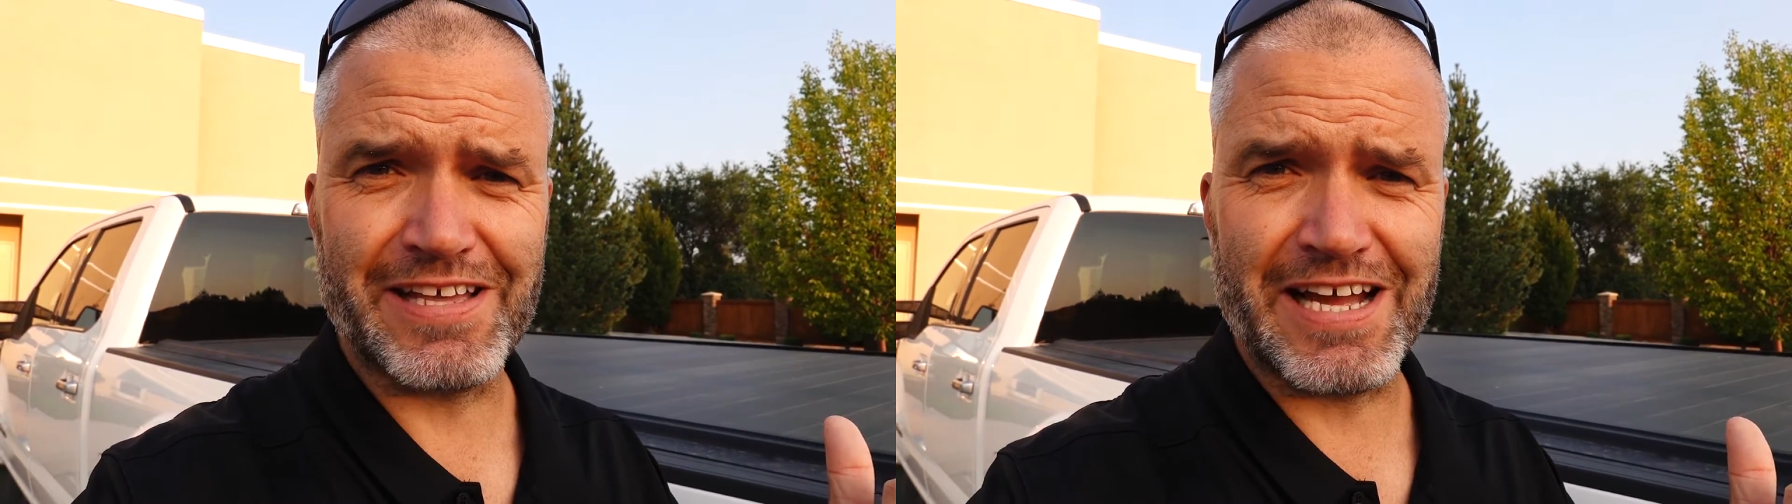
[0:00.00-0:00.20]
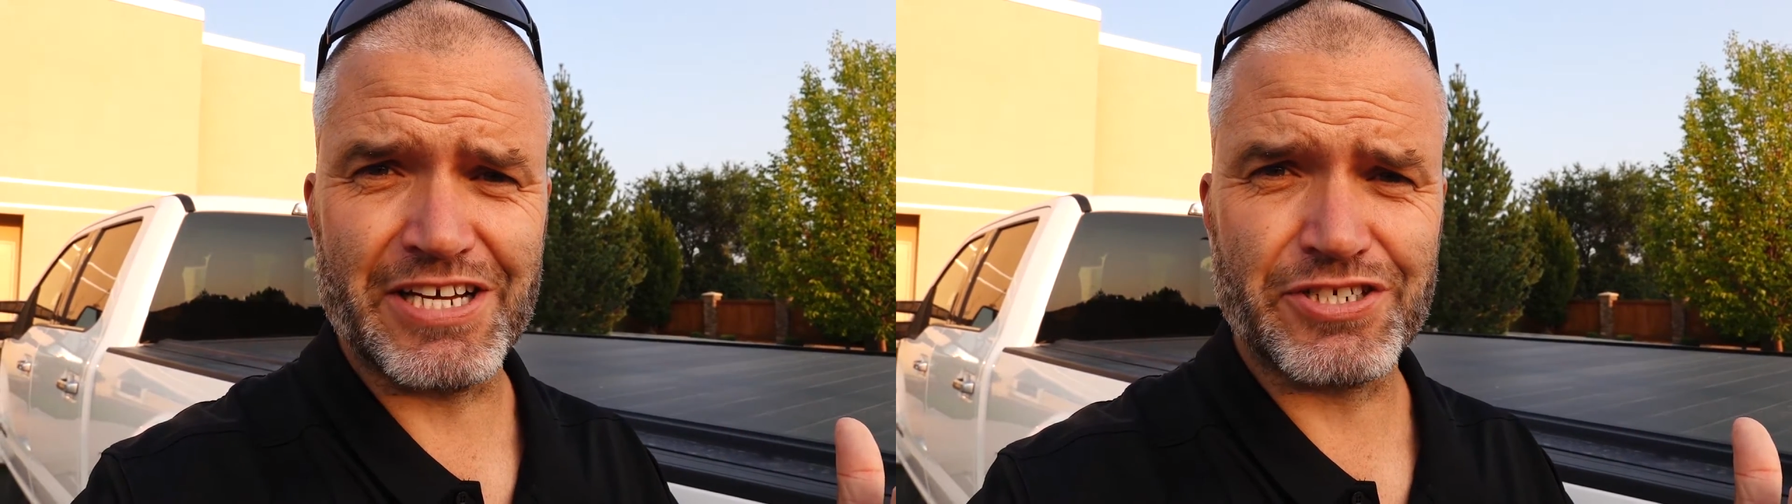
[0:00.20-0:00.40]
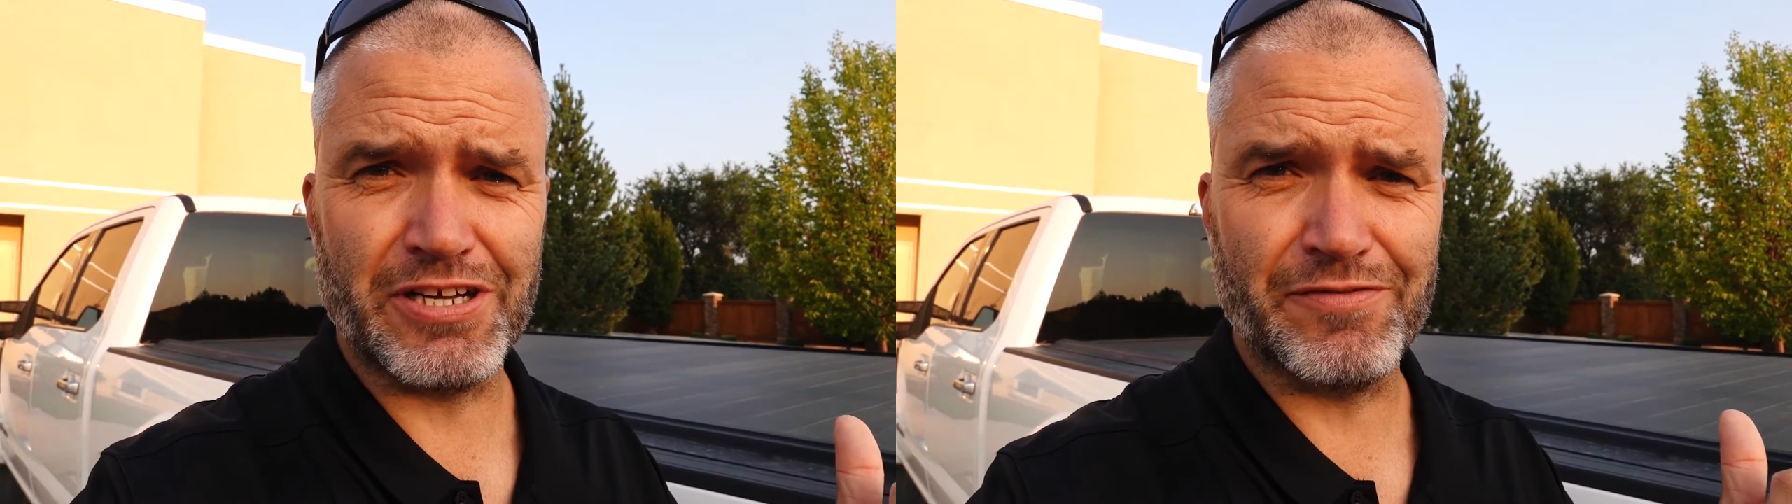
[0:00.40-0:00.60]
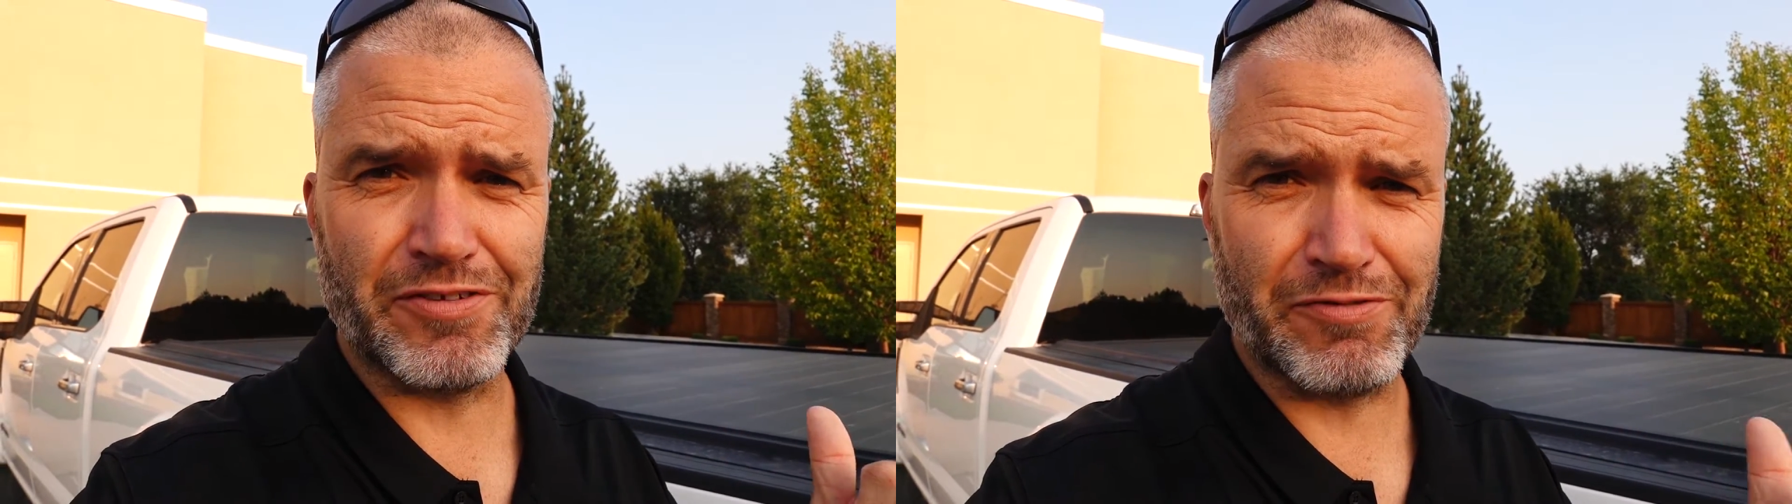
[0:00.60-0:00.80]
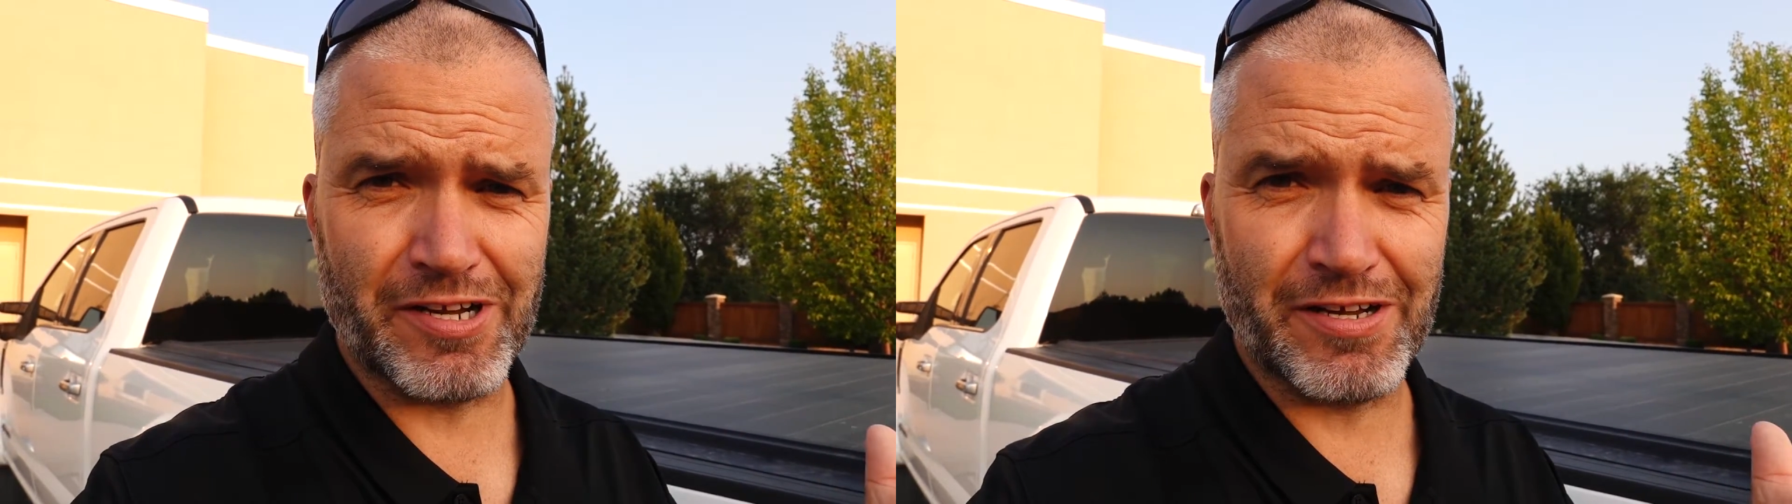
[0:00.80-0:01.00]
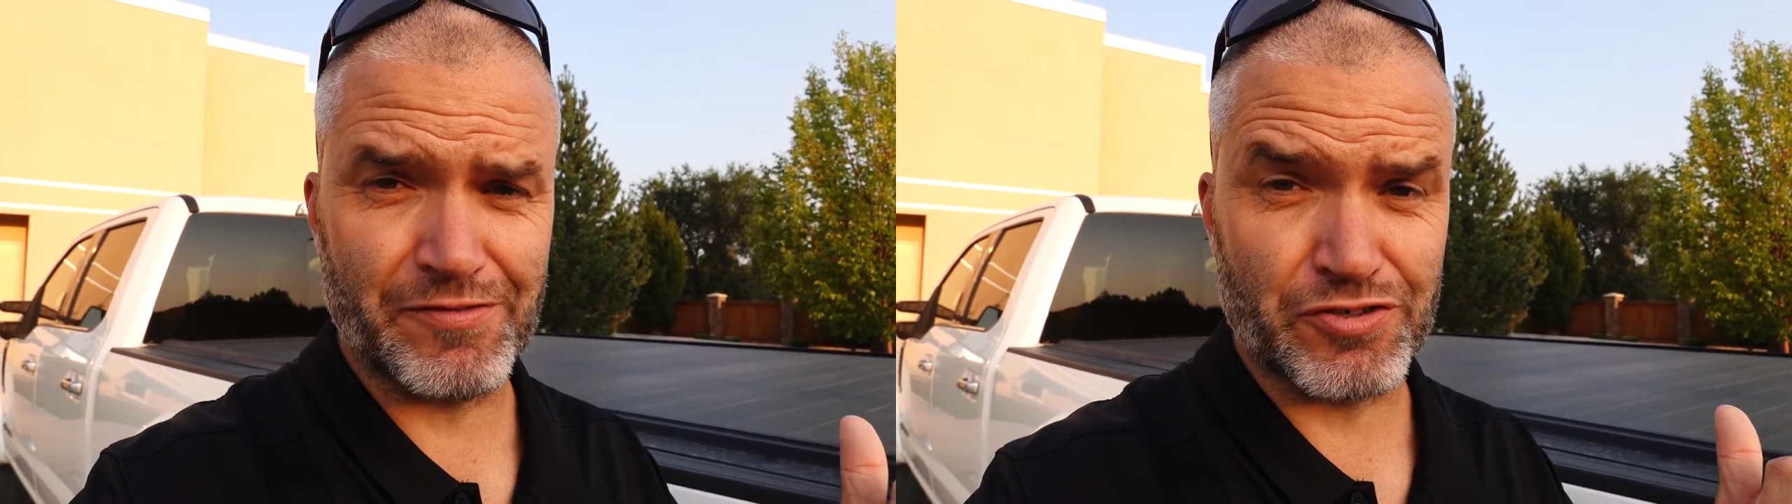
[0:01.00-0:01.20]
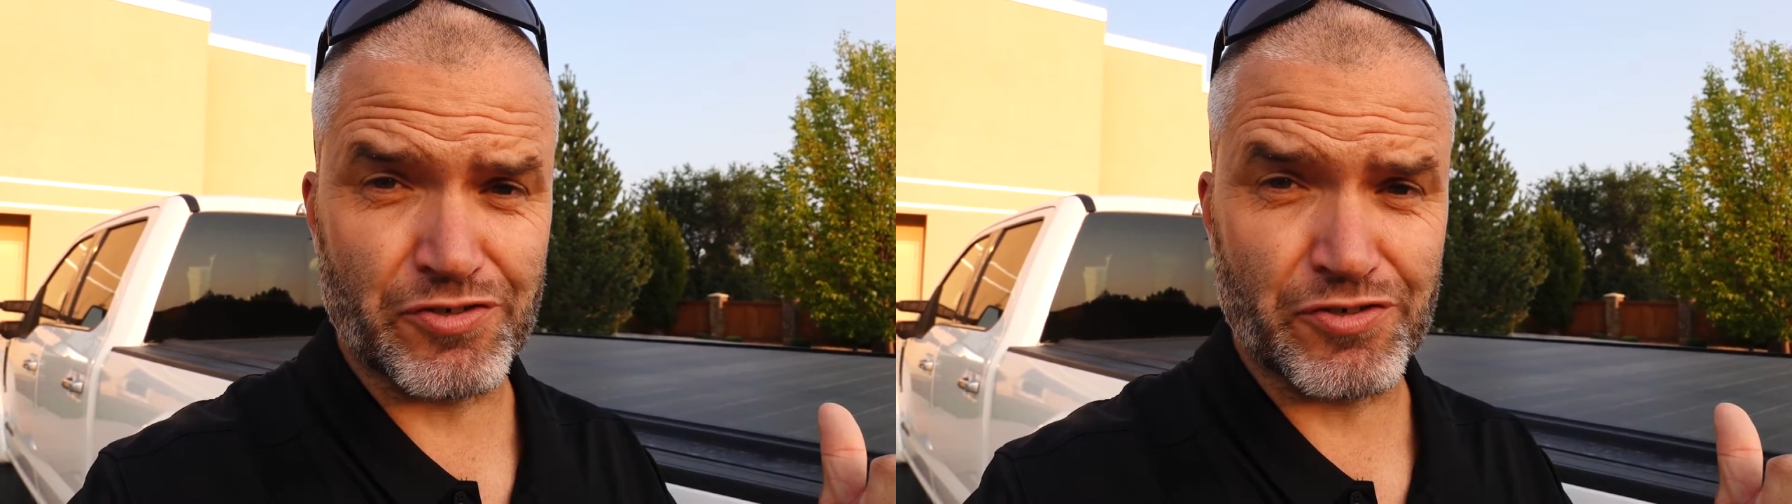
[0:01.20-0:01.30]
dash of the